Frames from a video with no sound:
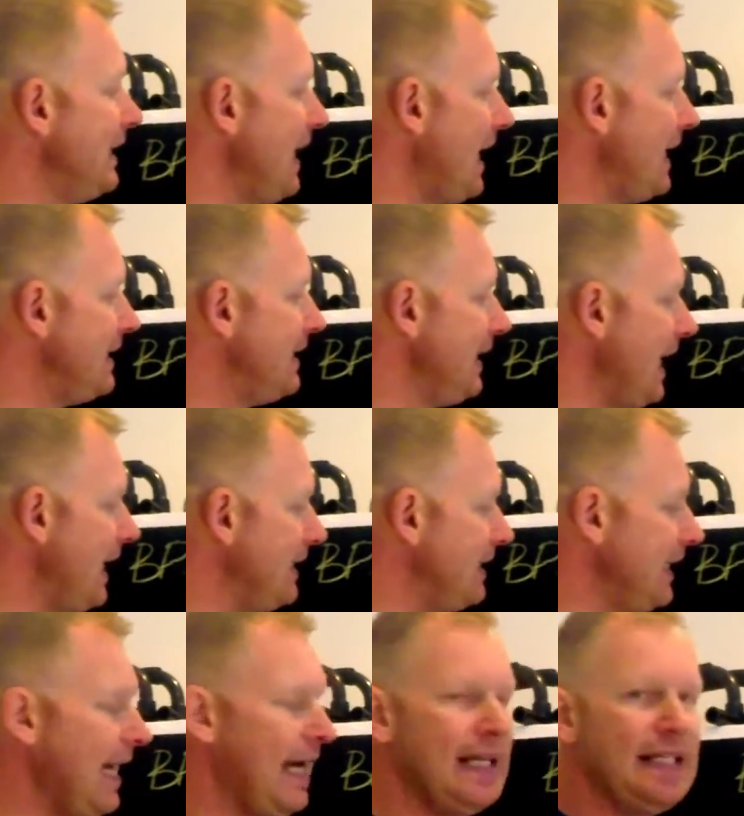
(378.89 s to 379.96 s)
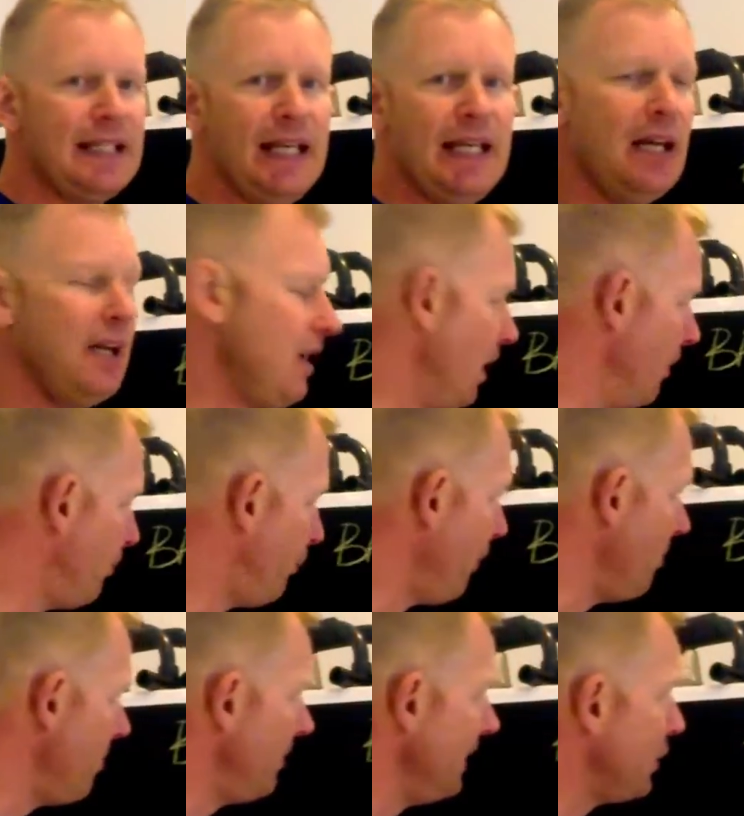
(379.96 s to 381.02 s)
80, 80, 80, we're
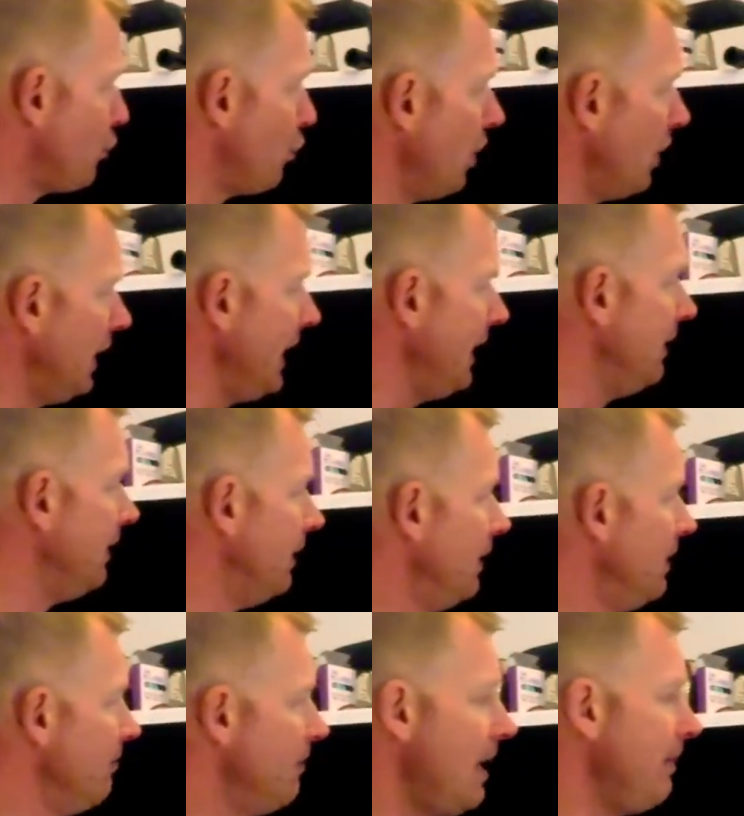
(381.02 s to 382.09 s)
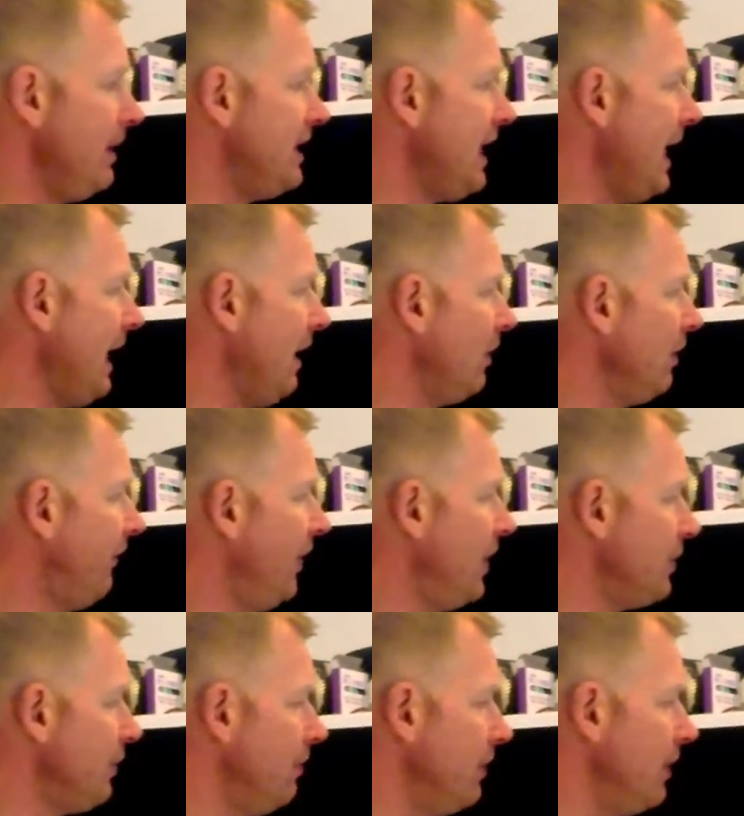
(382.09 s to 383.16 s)
probably struggling maybe 10 out on the
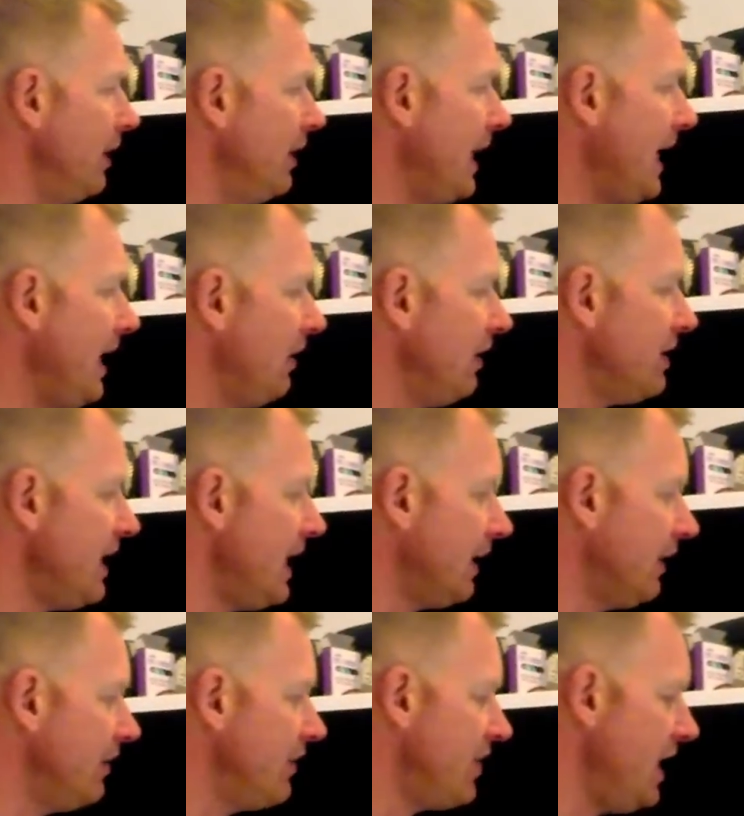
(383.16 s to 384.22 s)
first one, but 8 on the second,